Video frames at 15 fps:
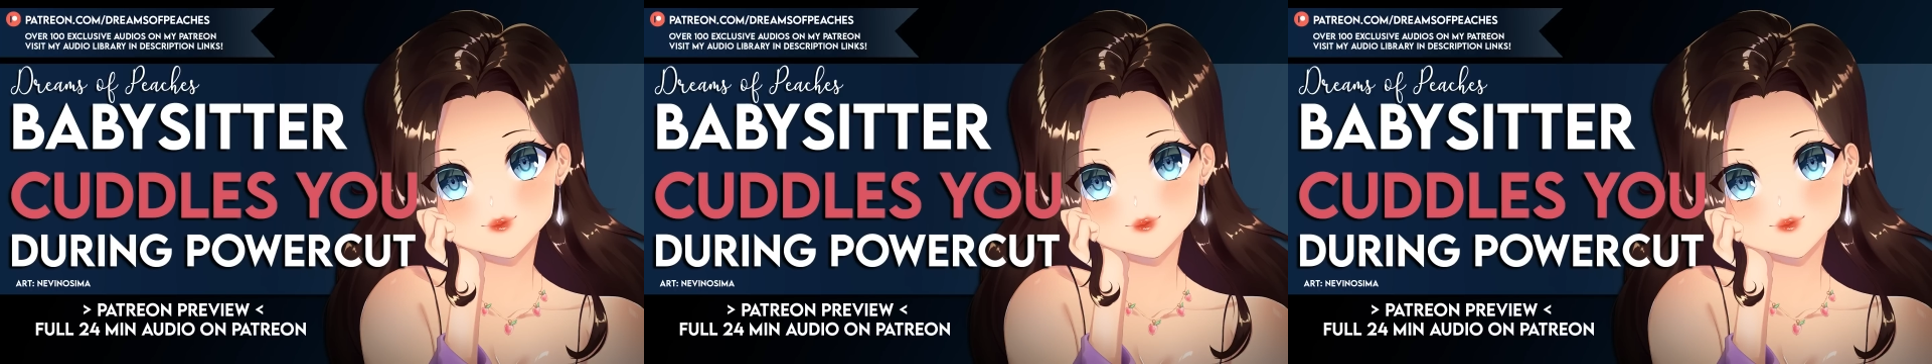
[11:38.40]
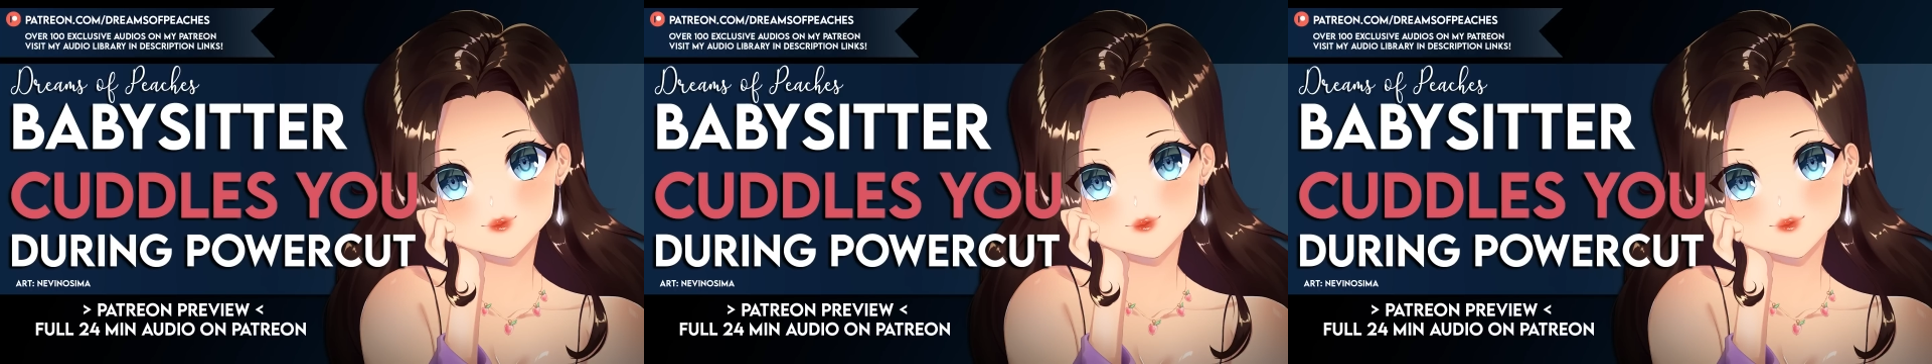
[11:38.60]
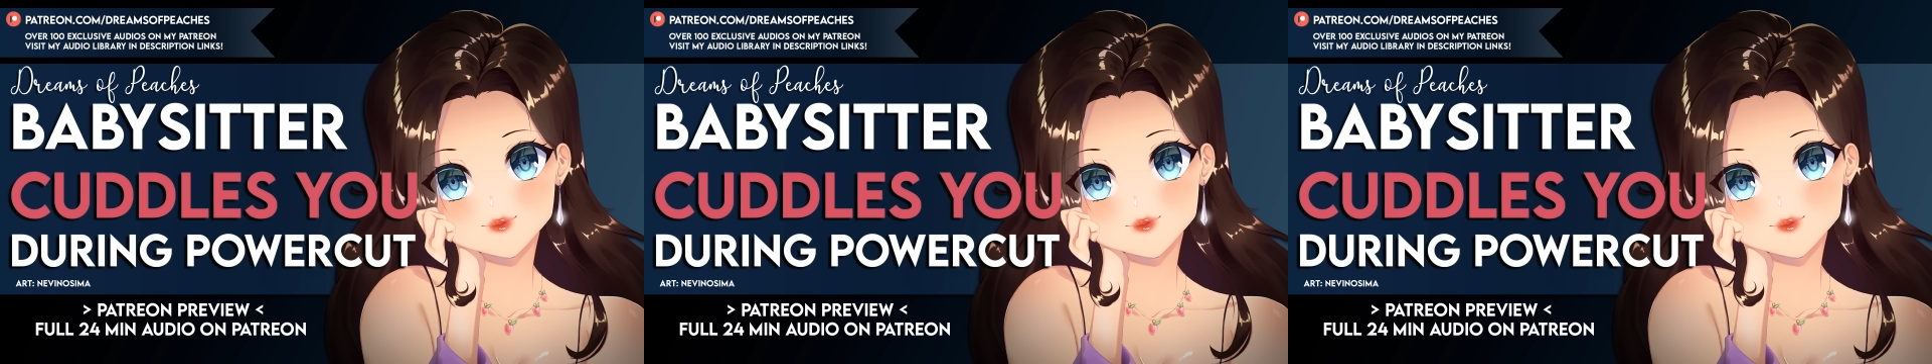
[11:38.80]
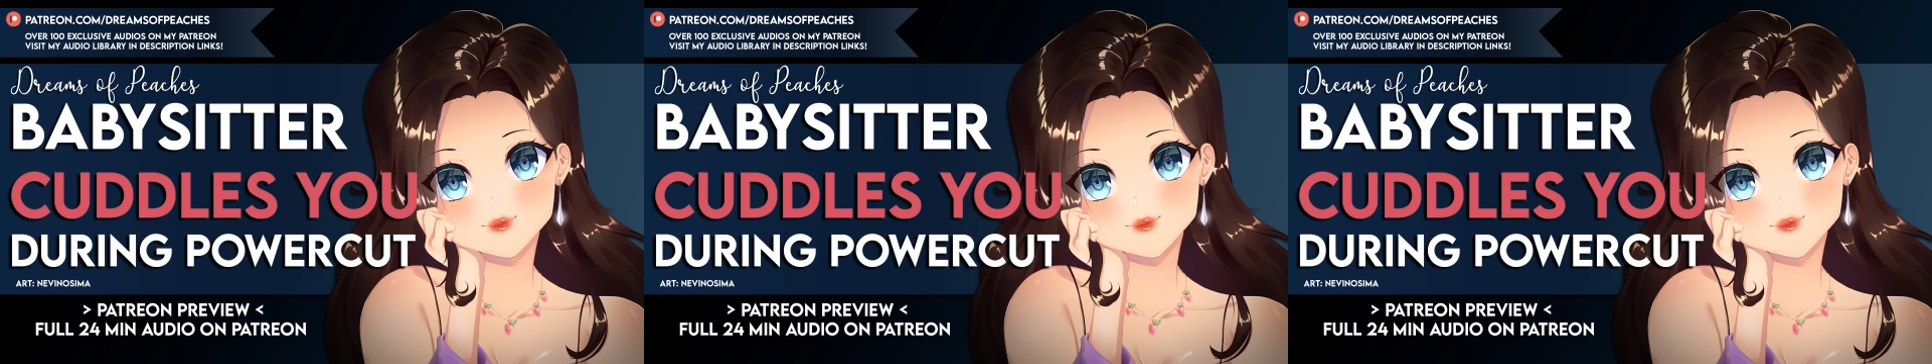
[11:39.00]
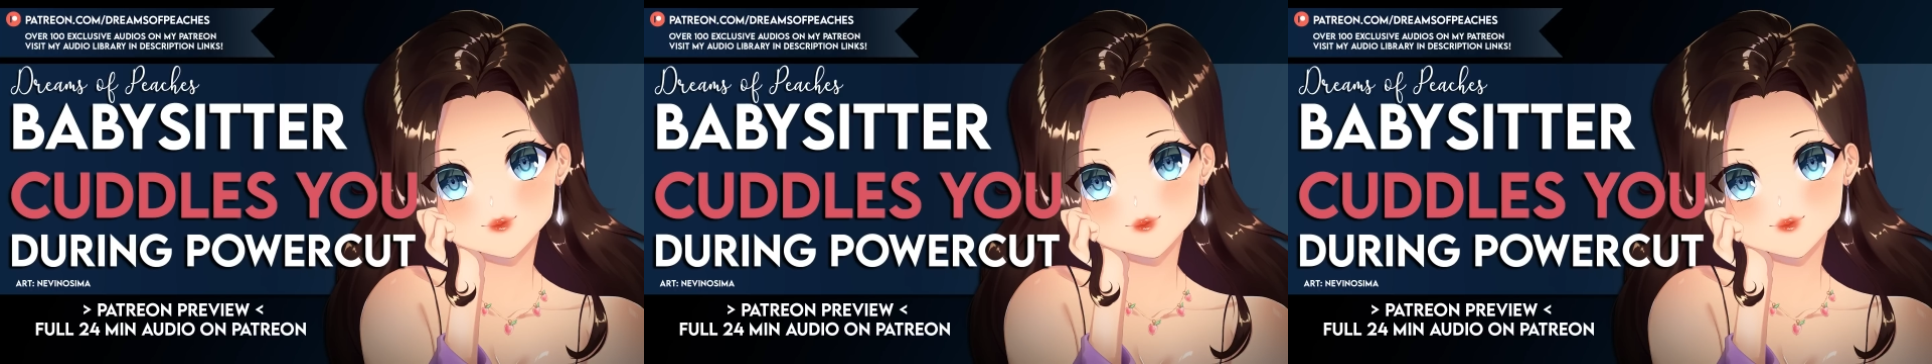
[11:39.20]
You know, I
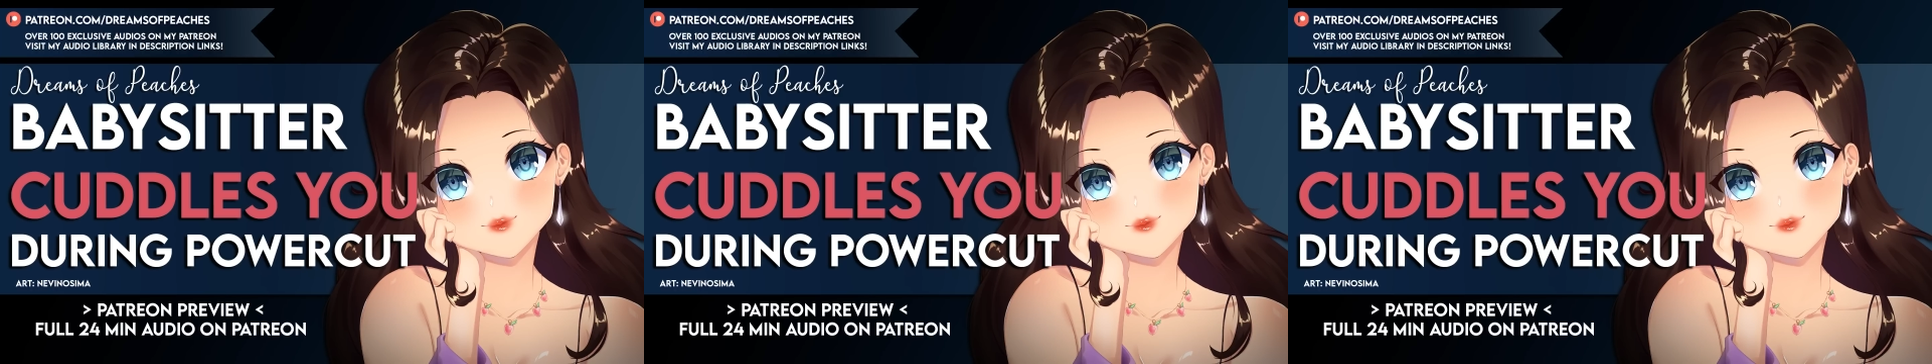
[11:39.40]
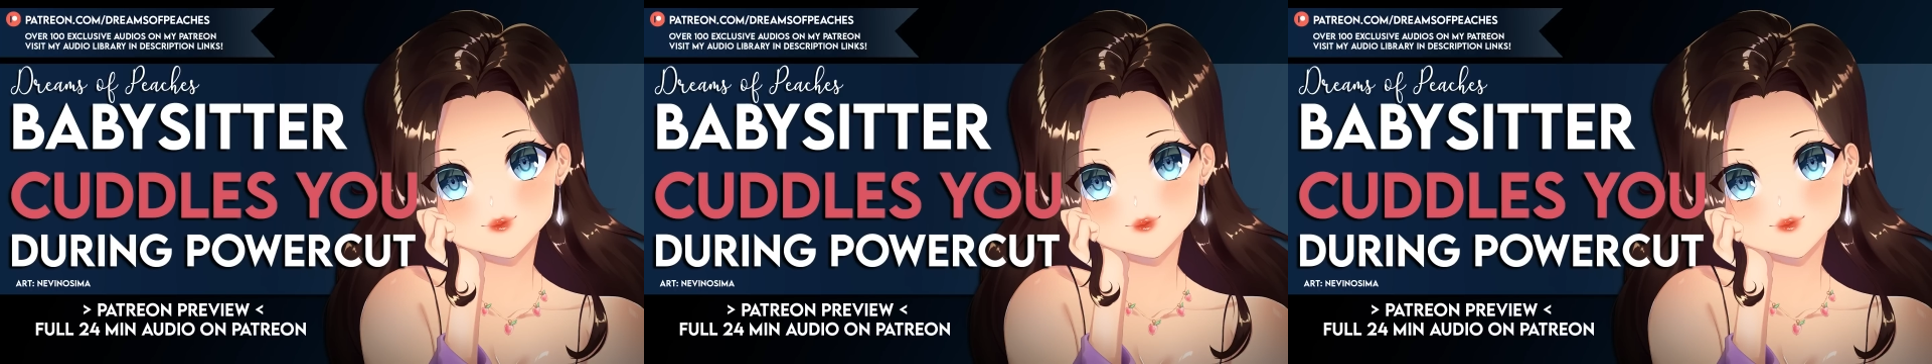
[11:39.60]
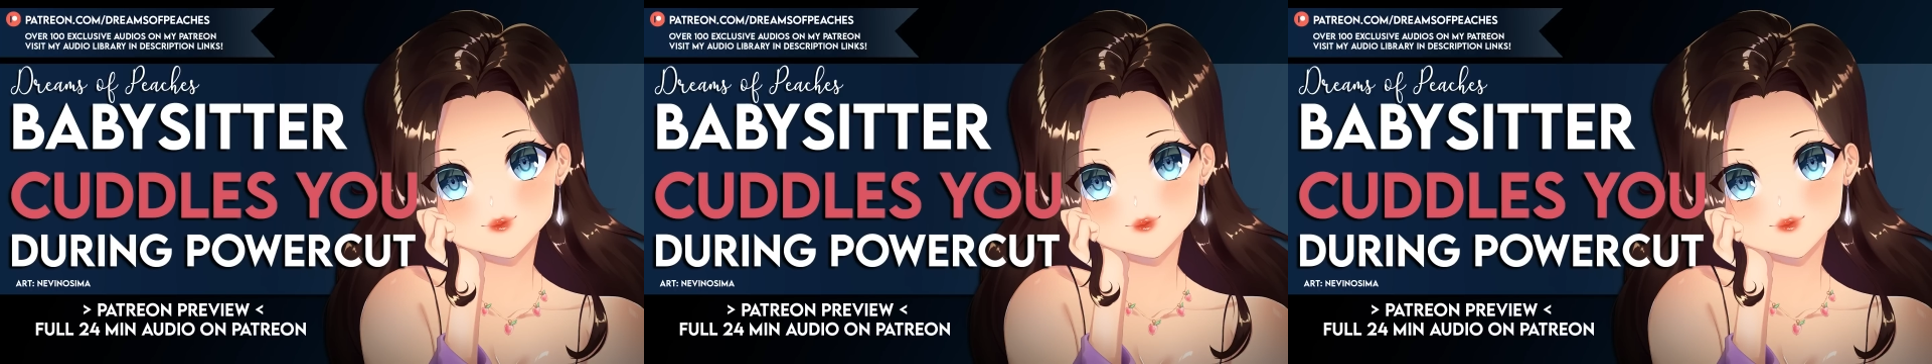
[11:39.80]
think I found your